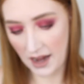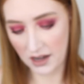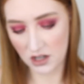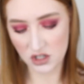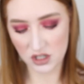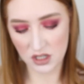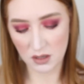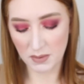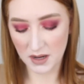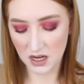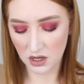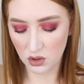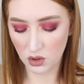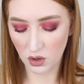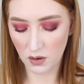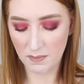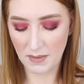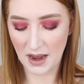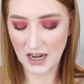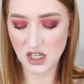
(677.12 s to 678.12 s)
actually be a
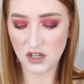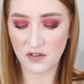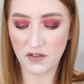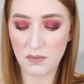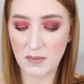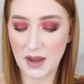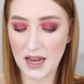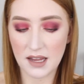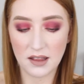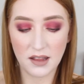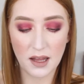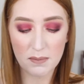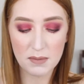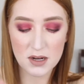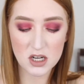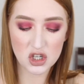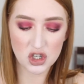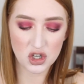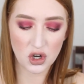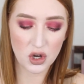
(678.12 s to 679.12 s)
good match for me. Let
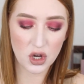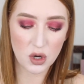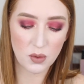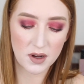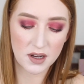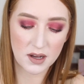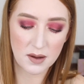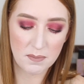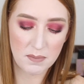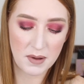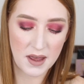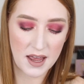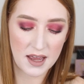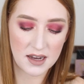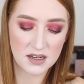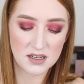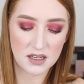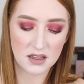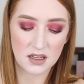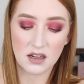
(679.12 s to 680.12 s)
me show you it
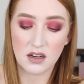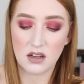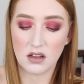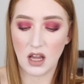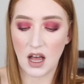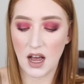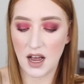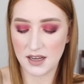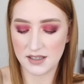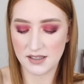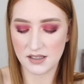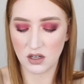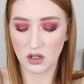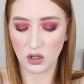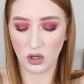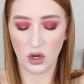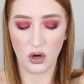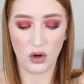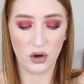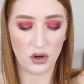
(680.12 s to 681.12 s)
compared to the Glass
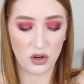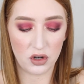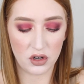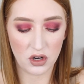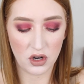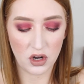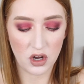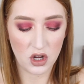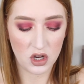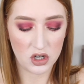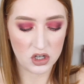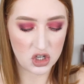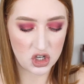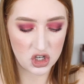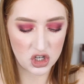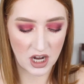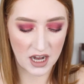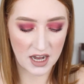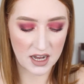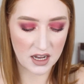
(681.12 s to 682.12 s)
Glow
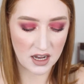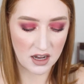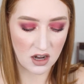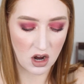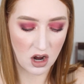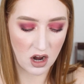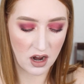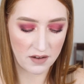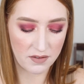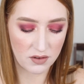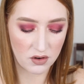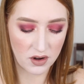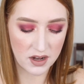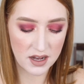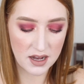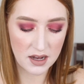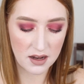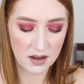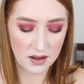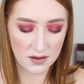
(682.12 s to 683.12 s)
shade in
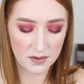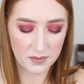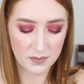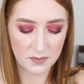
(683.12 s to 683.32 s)
Ivory.